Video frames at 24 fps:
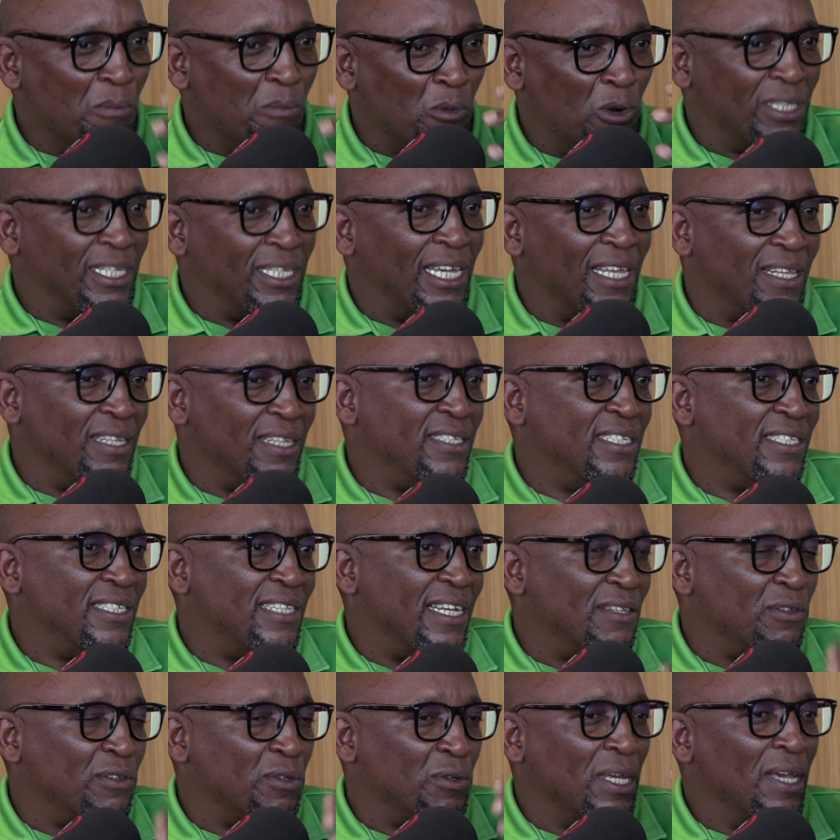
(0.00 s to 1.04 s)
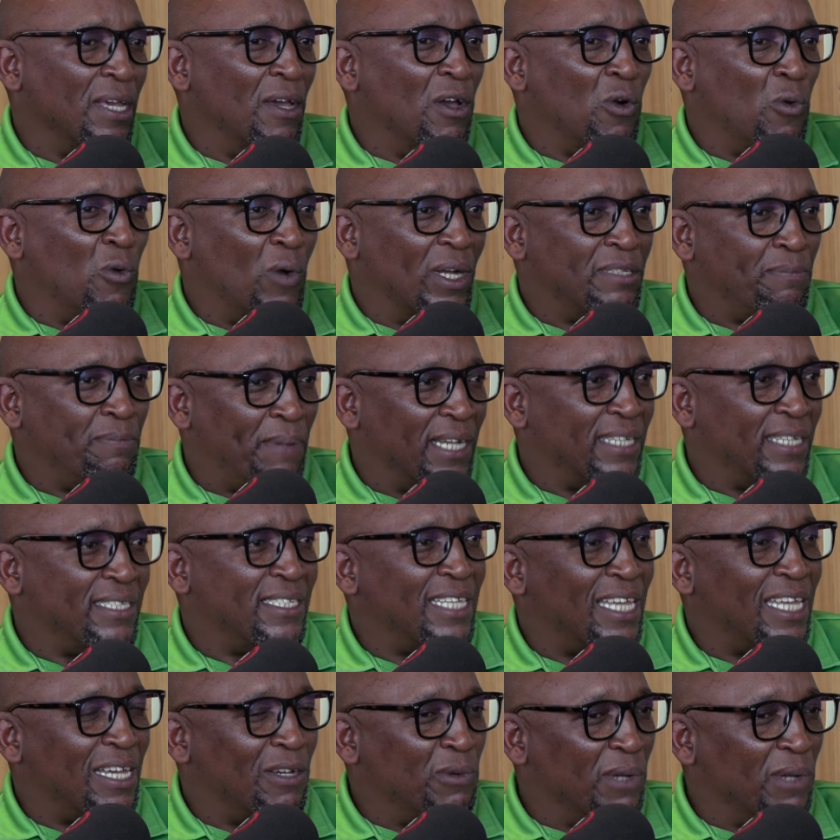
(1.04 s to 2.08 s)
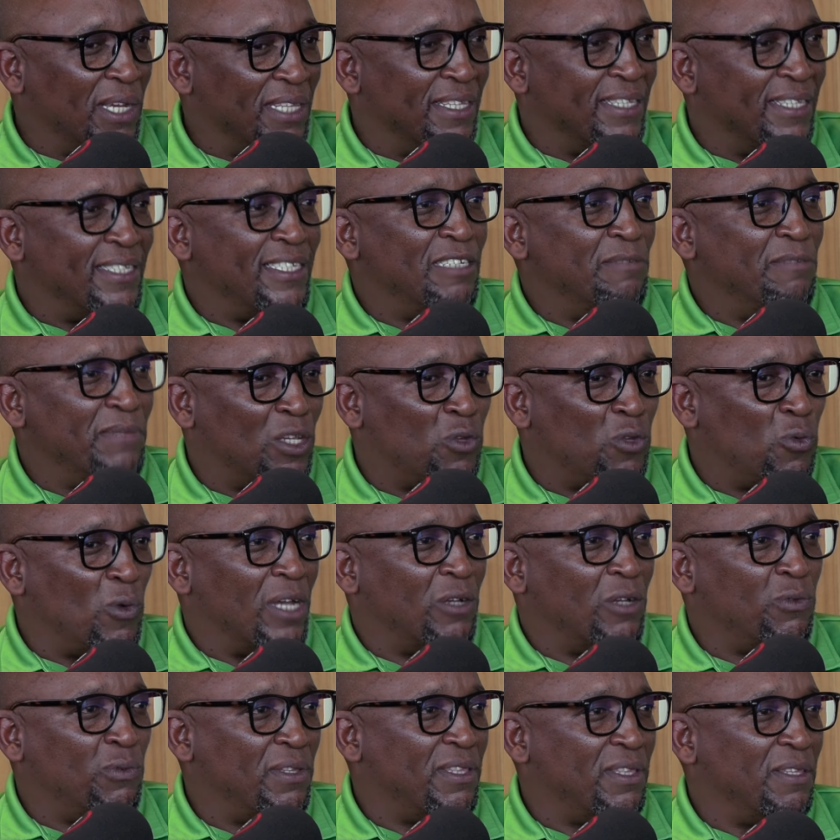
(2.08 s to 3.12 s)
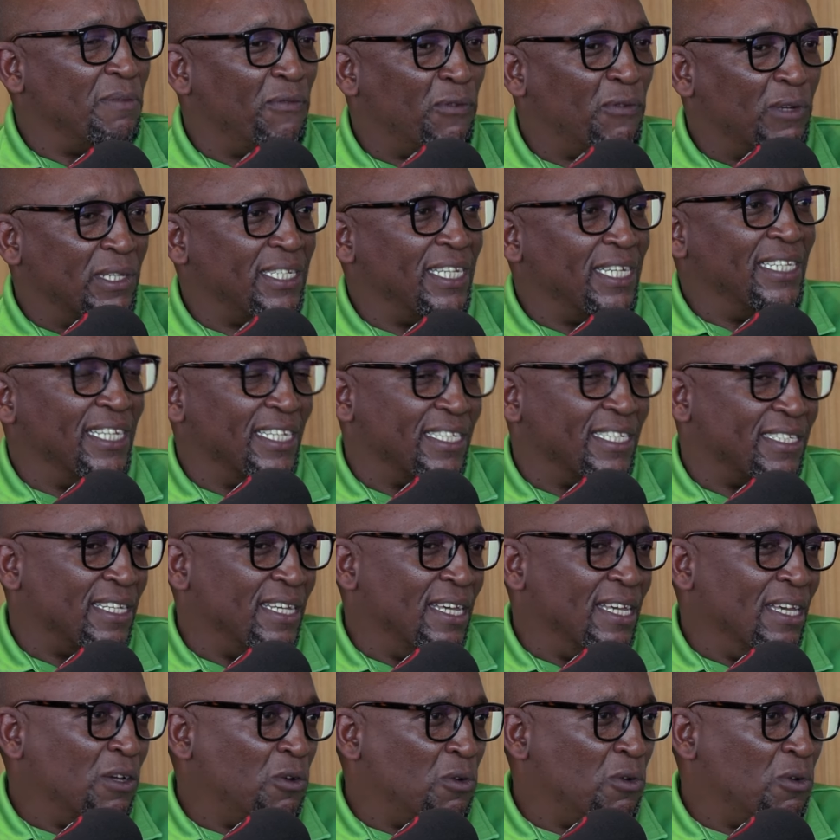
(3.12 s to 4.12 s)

more title deeds than what Parks Tau and the team that worked with him for 10 years